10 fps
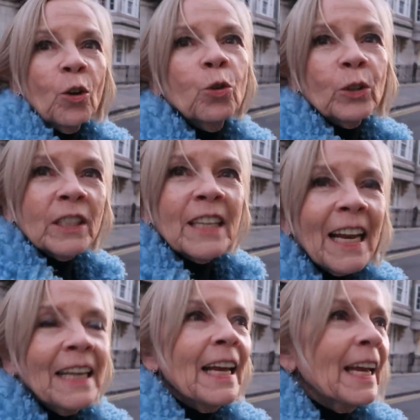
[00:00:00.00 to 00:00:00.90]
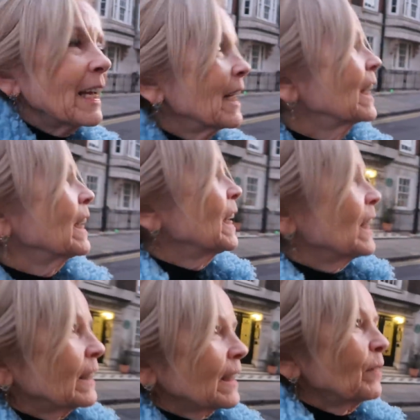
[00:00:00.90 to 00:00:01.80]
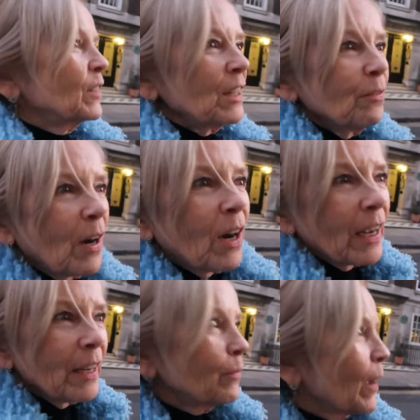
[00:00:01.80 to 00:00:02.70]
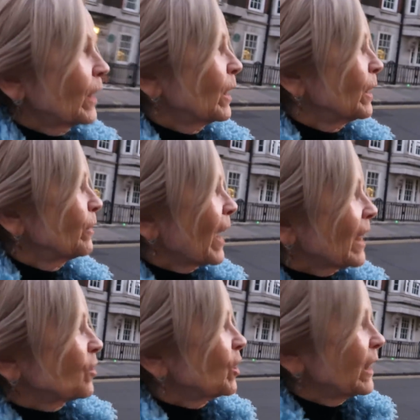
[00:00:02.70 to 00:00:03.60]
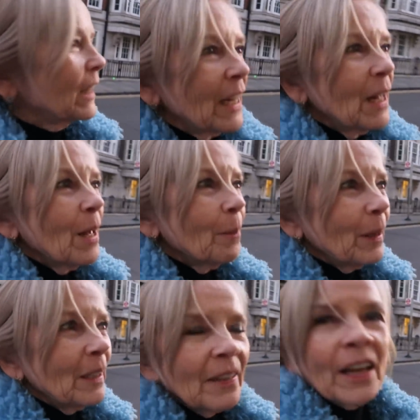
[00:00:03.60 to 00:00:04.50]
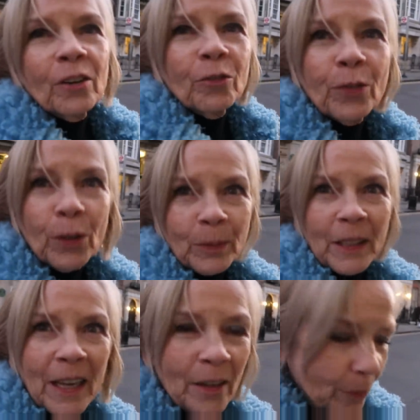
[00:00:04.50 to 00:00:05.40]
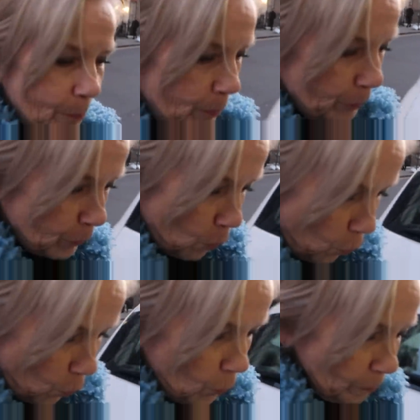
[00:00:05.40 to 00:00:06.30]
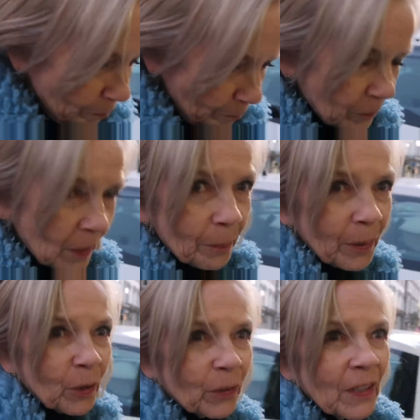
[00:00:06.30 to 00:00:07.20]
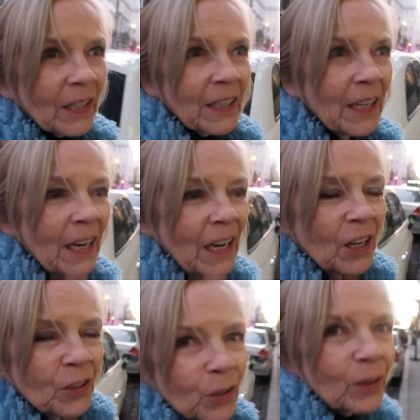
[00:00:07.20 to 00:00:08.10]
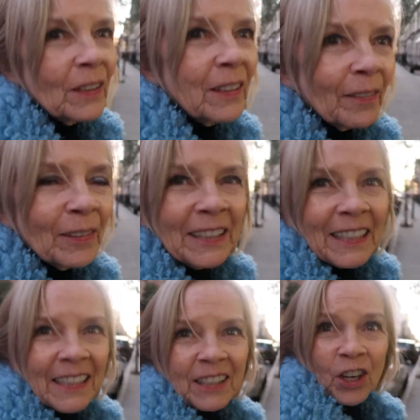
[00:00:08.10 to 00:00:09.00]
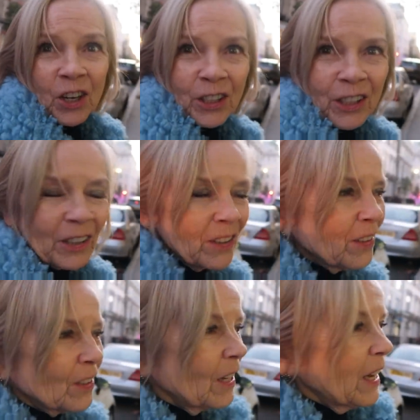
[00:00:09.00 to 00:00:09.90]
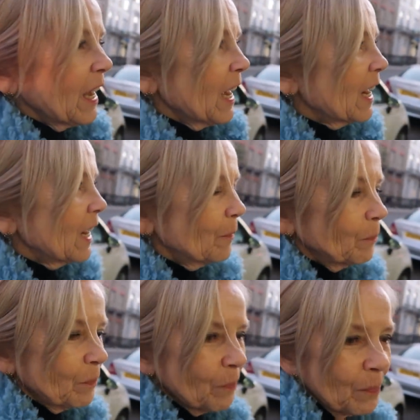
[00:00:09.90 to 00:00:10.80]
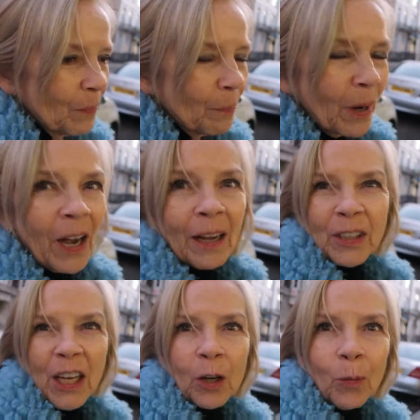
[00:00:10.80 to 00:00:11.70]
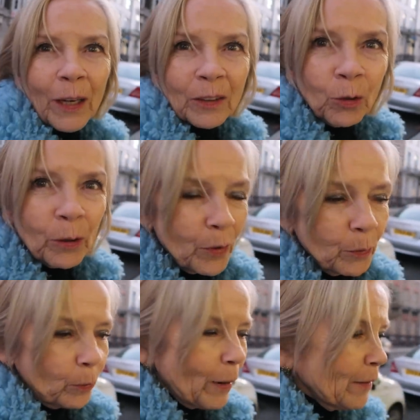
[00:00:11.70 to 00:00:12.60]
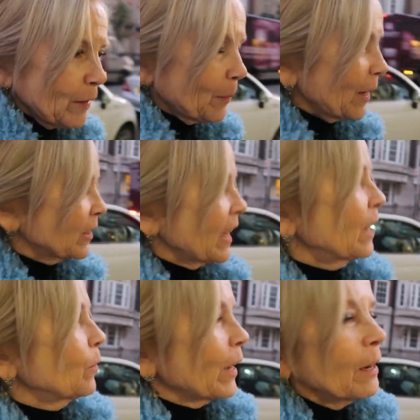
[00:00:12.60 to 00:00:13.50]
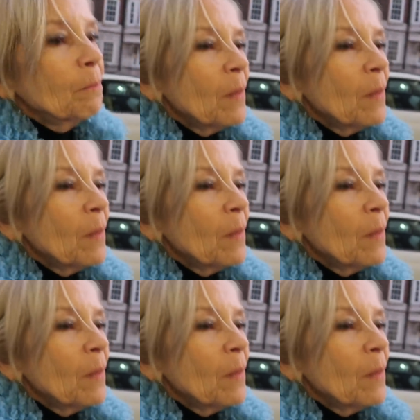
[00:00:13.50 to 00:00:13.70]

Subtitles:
called ATELIER 75. And I've actually been in there and filmed in there before. Because they do these lovely knitted cardigans. I have a yellow one, all of you were raving about it. Anyway,